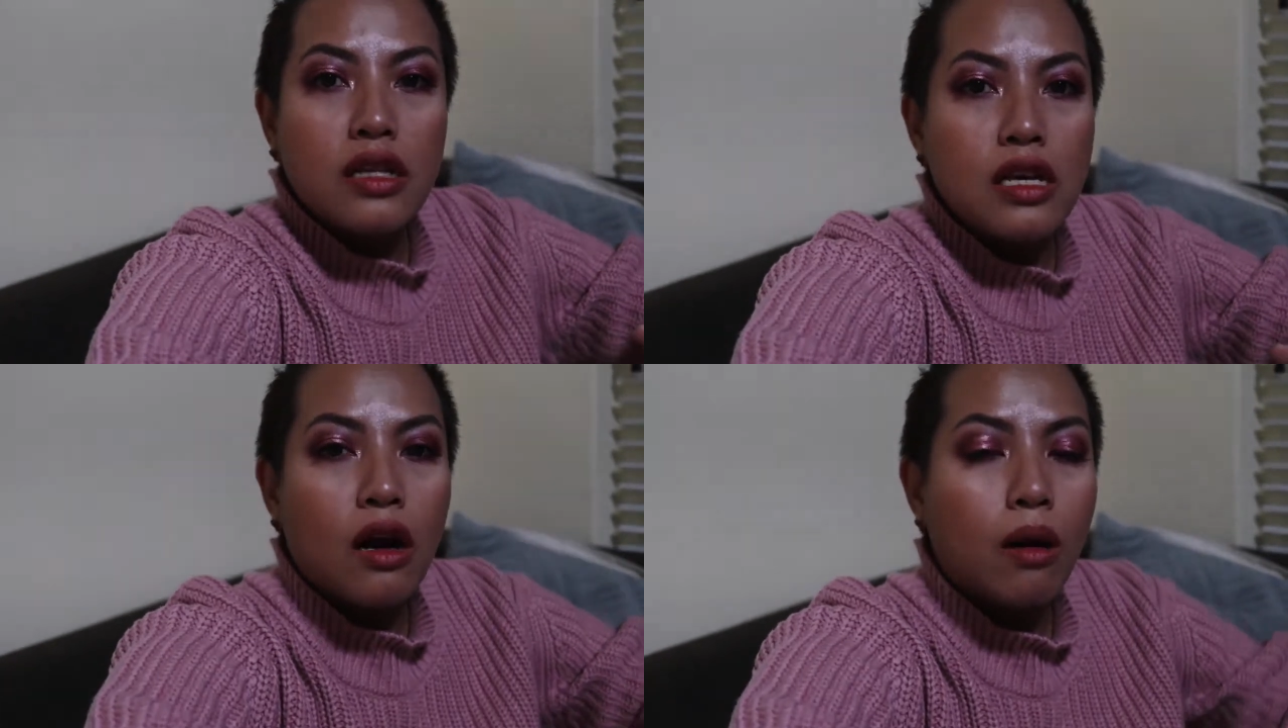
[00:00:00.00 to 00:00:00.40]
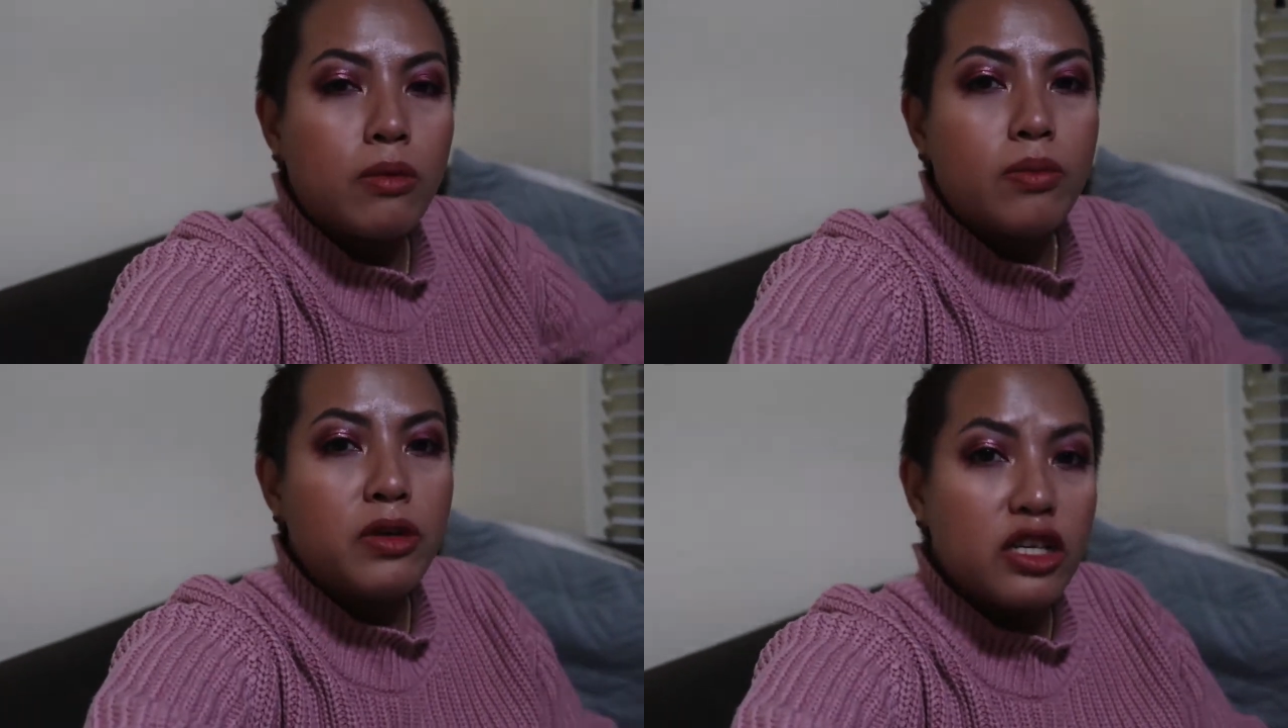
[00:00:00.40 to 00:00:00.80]
the
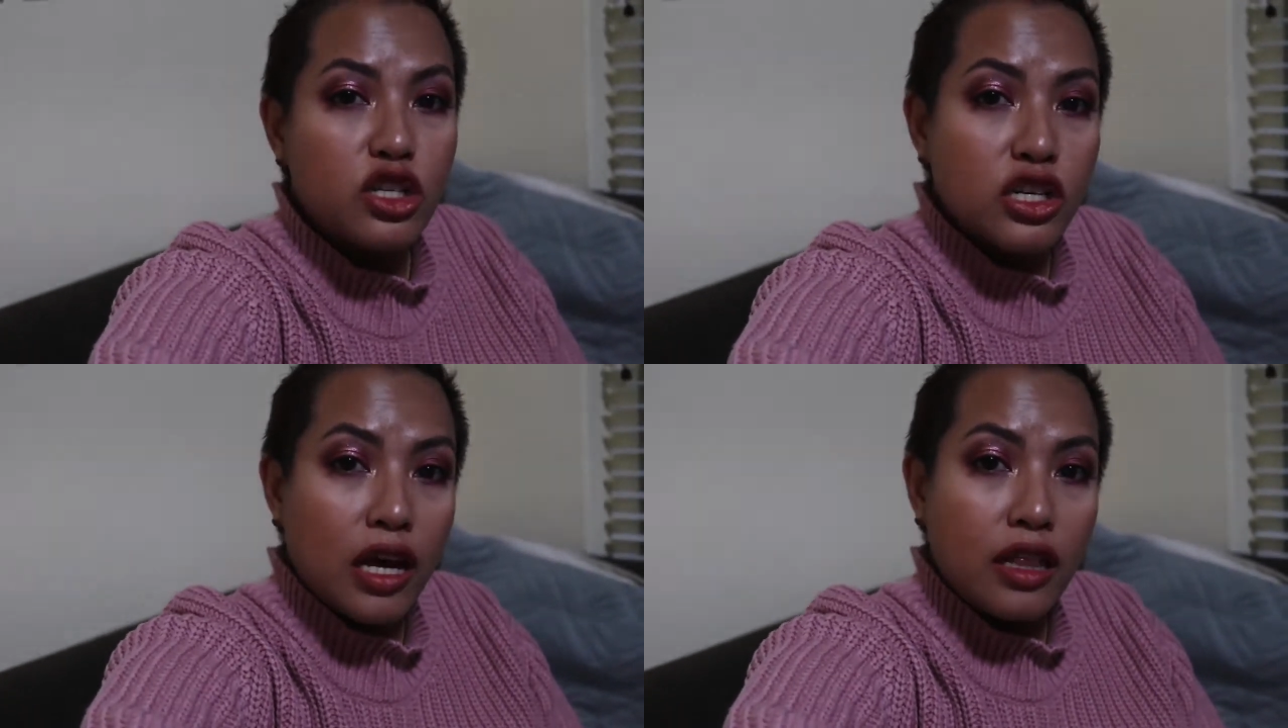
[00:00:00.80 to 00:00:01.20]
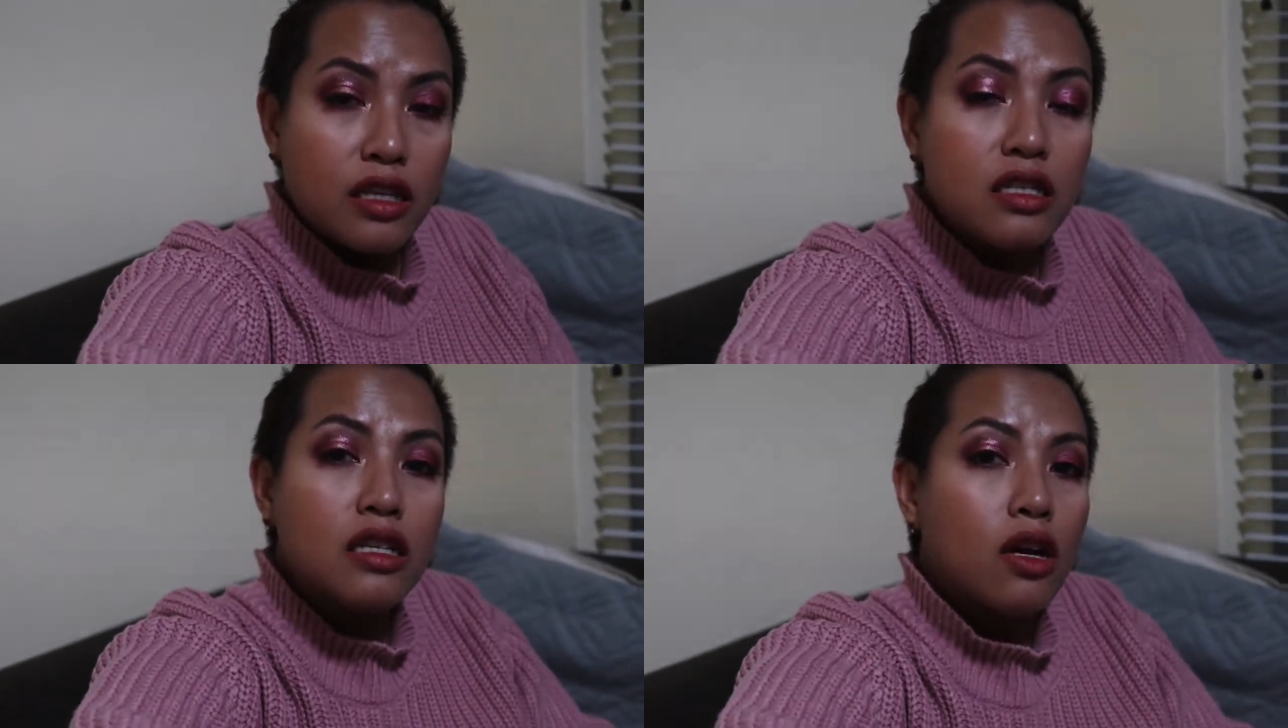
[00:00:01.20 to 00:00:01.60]
Harbor Bridge and
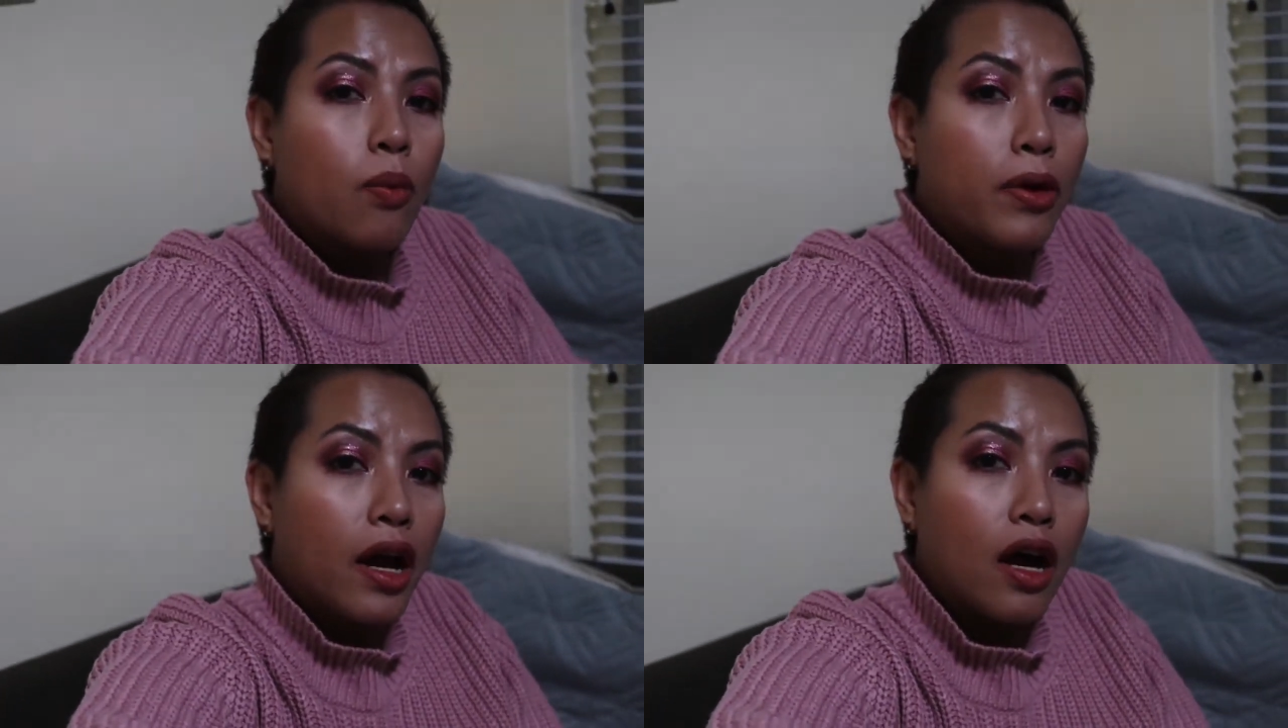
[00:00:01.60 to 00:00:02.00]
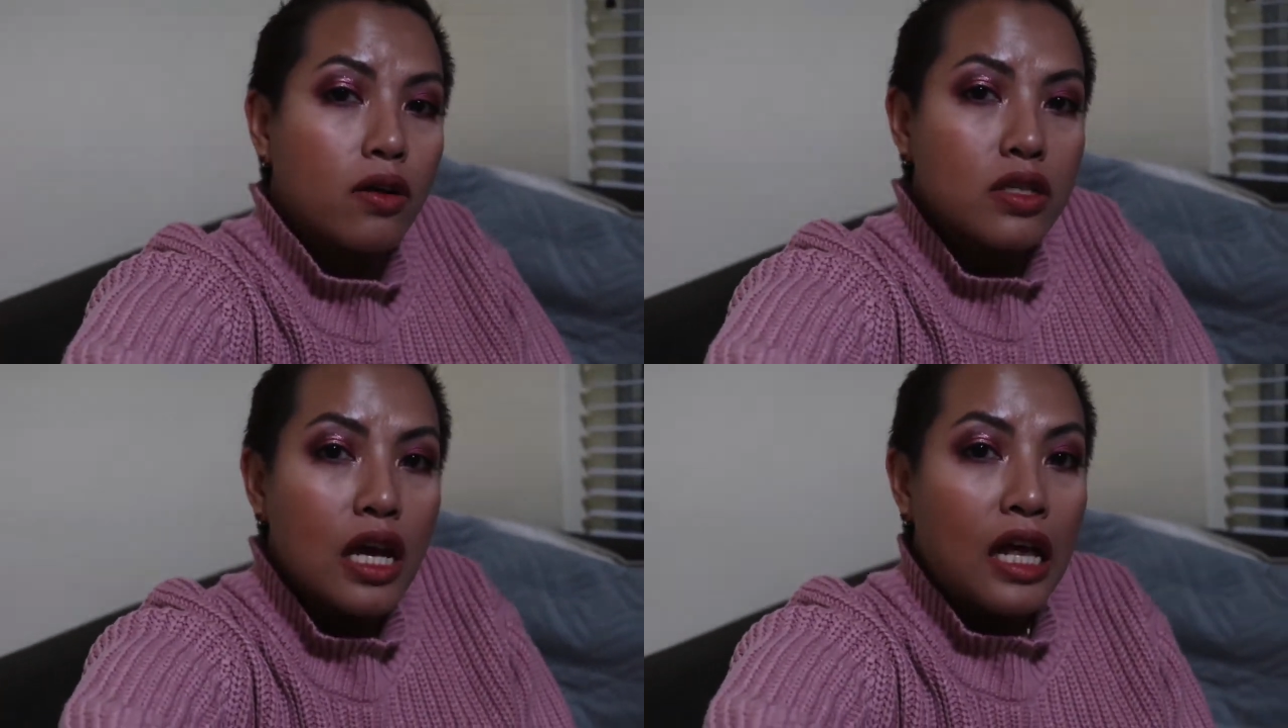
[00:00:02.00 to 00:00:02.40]
the Sydney Opera
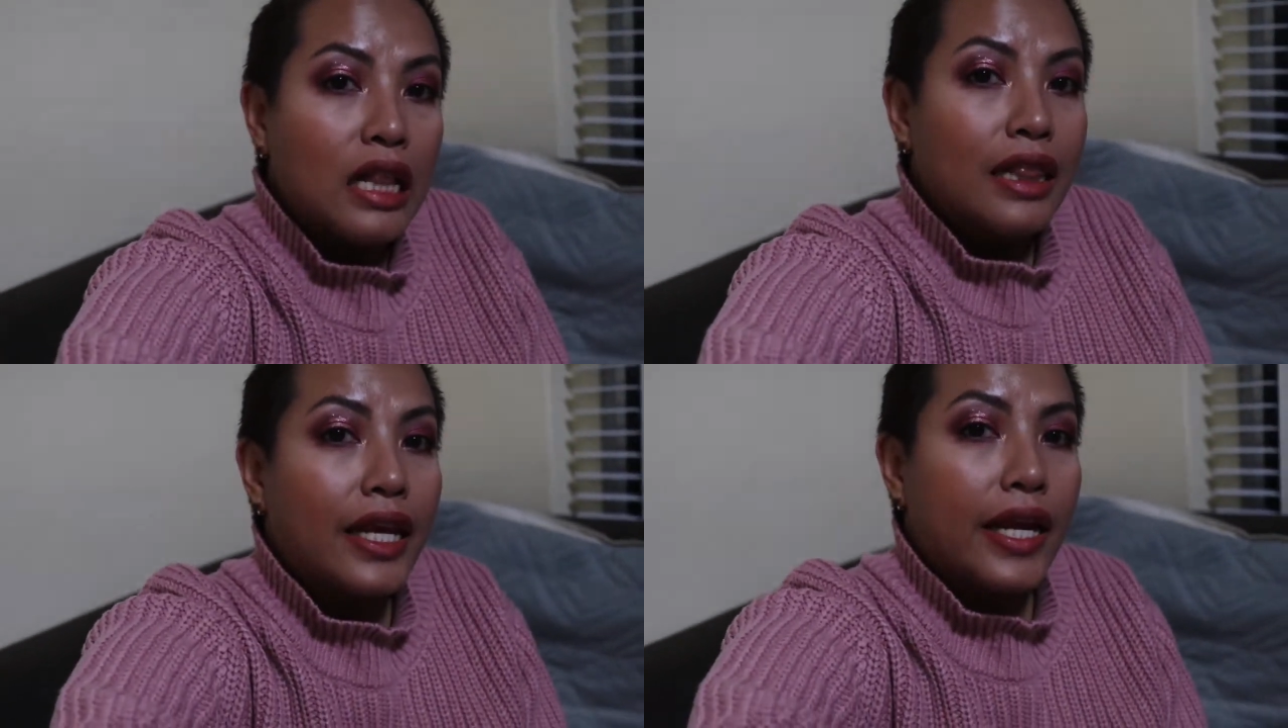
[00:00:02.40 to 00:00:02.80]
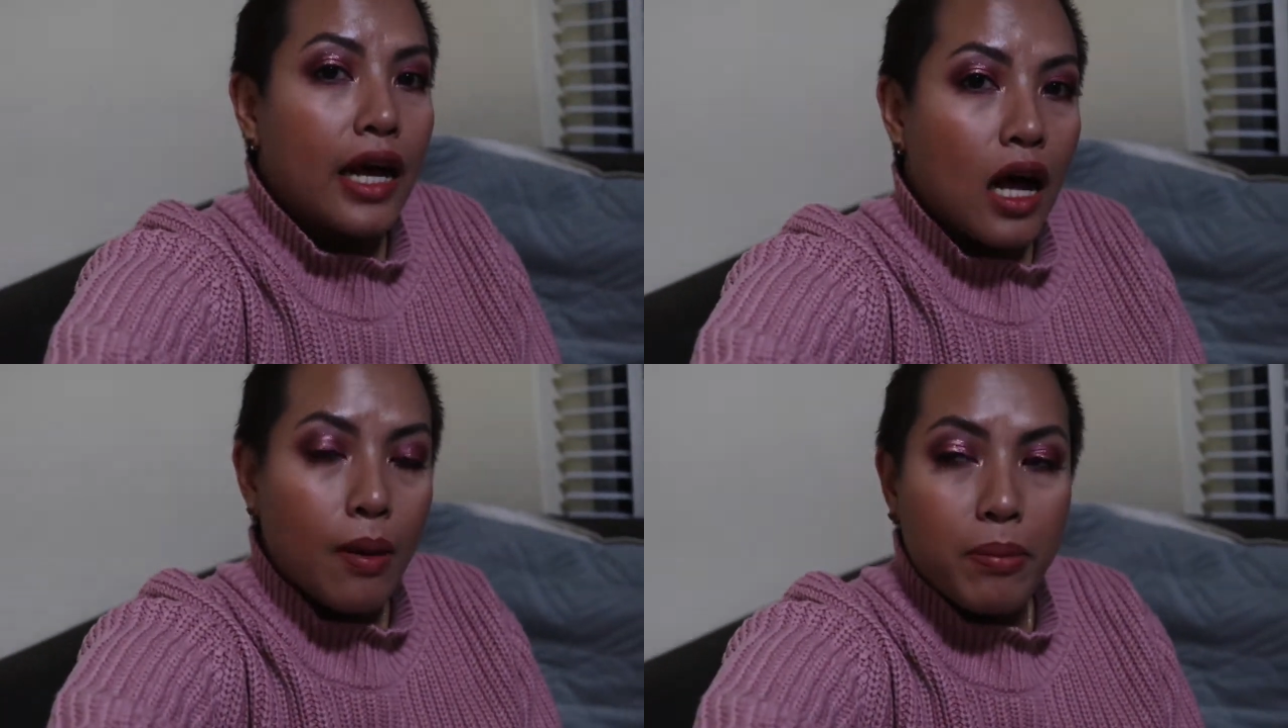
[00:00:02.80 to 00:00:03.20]
House lit
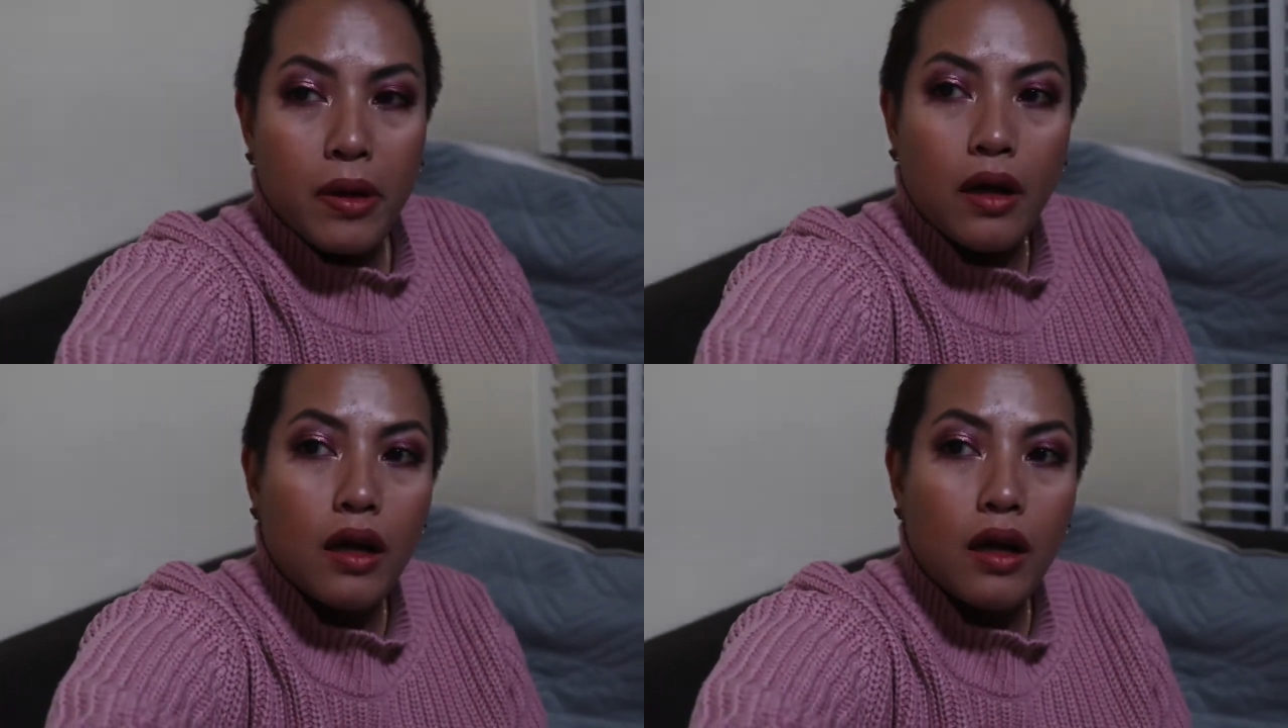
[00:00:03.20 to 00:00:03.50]
up.